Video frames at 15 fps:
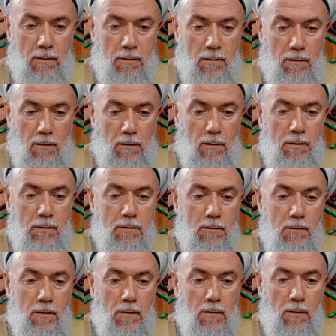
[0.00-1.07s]
knowledge
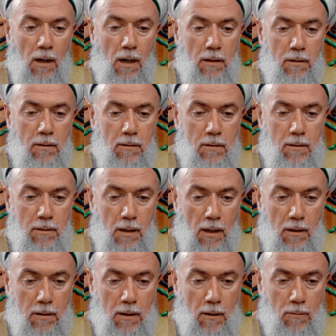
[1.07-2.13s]
and
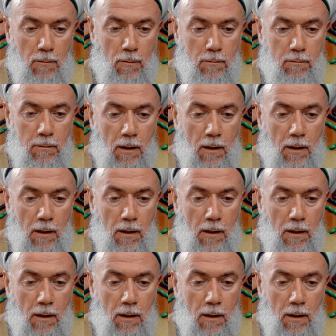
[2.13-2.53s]
they don't